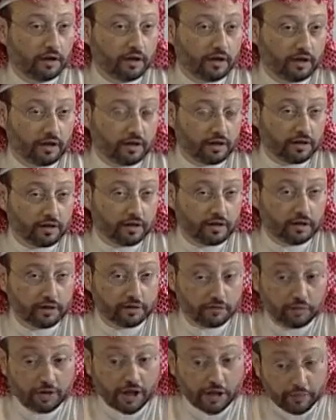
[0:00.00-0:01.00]

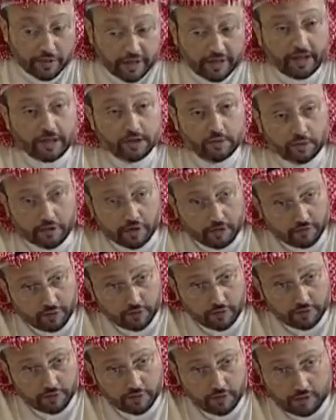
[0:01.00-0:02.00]
So the Americans were
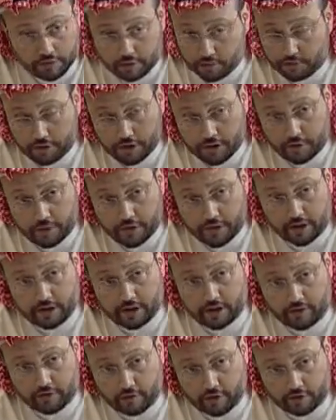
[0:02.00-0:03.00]
involved. Saudis were
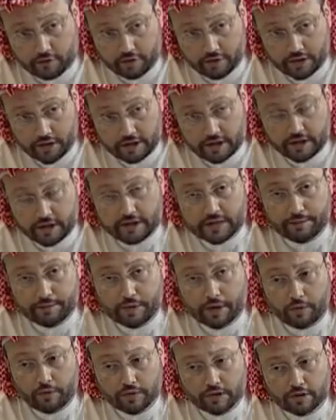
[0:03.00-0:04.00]
not involved in this, except
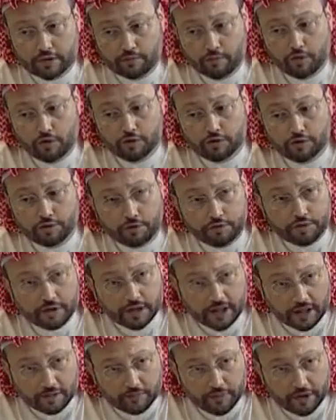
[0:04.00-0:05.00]
there was a small Saudi
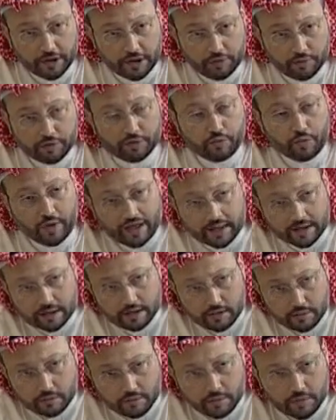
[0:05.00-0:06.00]
company which
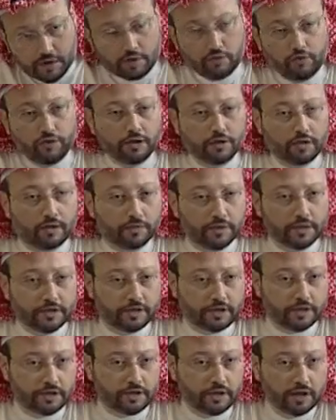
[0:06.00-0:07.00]
was doing
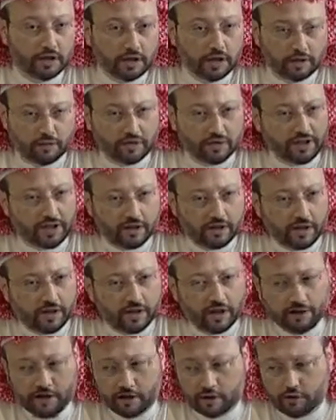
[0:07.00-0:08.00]
business. I
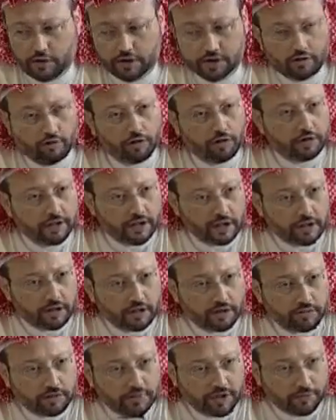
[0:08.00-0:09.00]
think it was called
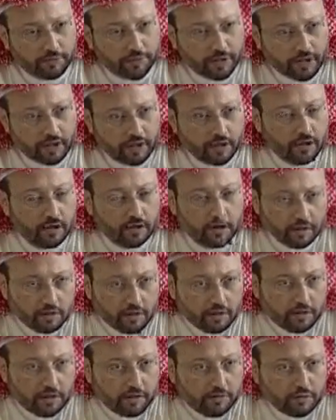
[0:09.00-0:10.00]
Delta or something.
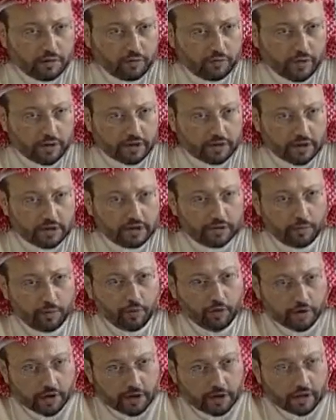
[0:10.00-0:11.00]
It was
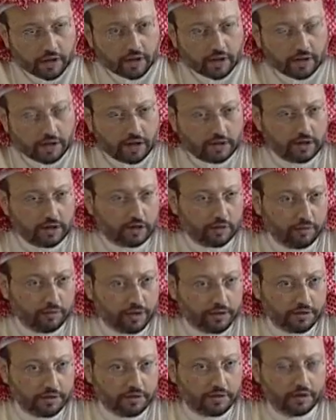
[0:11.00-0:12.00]
exploring the
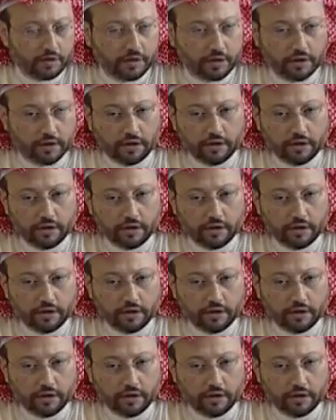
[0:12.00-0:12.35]
situation.